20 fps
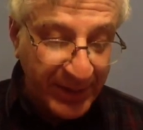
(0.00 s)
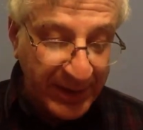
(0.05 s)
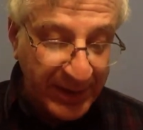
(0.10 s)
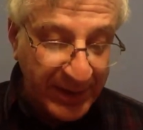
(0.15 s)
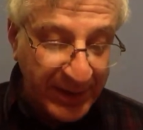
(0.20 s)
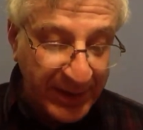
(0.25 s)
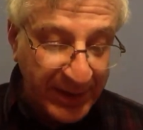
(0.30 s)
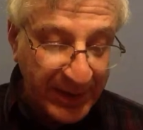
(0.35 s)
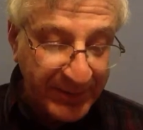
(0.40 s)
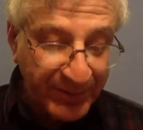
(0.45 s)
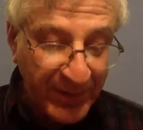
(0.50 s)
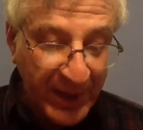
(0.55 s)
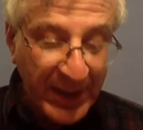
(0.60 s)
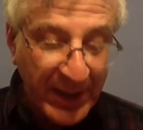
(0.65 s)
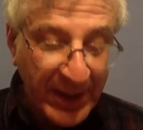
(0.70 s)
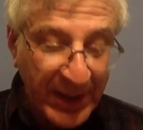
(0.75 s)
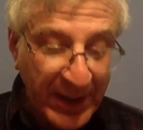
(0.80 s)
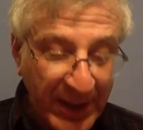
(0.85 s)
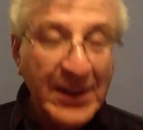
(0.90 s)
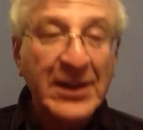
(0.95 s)
But
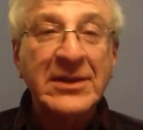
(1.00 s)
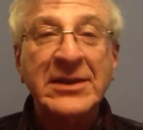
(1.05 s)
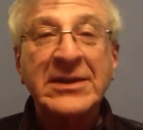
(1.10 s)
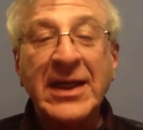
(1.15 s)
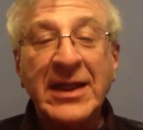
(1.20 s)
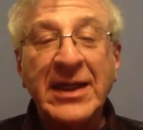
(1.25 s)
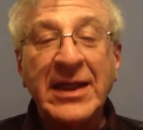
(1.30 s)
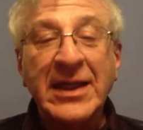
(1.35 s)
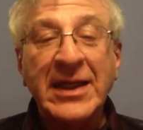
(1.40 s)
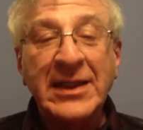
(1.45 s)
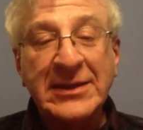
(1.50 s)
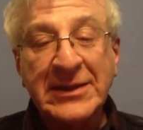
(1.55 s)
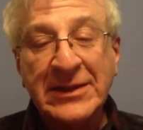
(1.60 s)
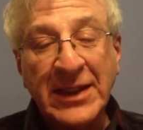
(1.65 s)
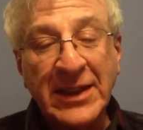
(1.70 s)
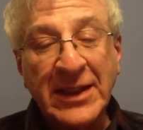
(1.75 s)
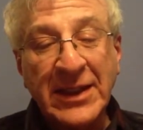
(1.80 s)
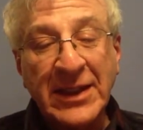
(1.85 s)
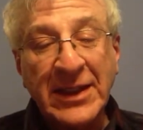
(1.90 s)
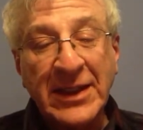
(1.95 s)
the
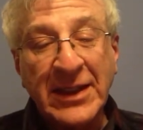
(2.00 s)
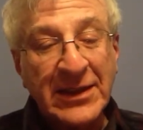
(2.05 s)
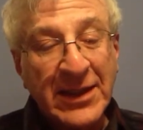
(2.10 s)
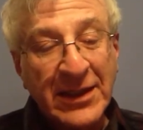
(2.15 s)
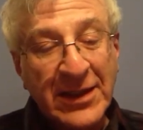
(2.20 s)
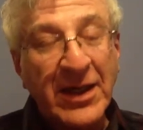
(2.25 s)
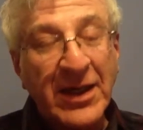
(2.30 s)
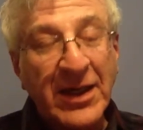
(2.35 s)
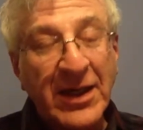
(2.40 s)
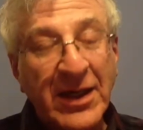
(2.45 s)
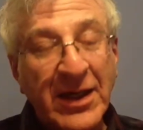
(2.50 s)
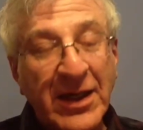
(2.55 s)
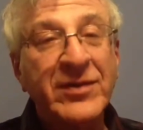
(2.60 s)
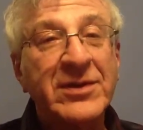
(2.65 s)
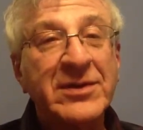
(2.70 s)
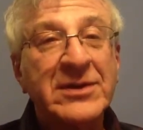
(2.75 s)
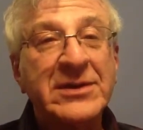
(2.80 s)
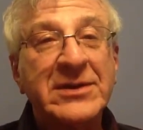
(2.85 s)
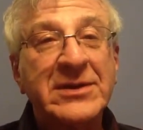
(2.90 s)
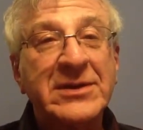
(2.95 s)
test
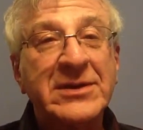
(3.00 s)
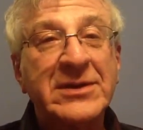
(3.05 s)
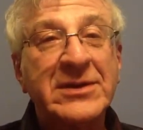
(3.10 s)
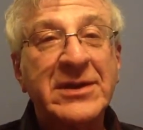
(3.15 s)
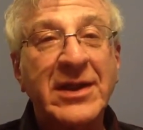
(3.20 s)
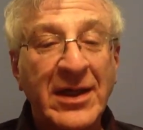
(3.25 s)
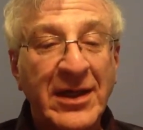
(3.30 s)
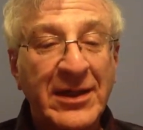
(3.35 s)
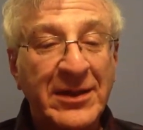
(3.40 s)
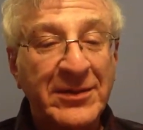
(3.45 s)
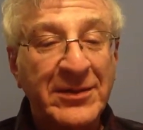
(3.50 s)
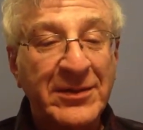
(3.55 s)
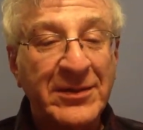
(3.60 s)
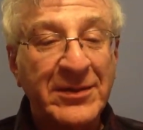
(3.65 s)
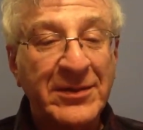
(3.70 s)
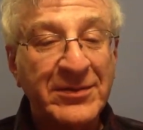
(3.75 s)
covers a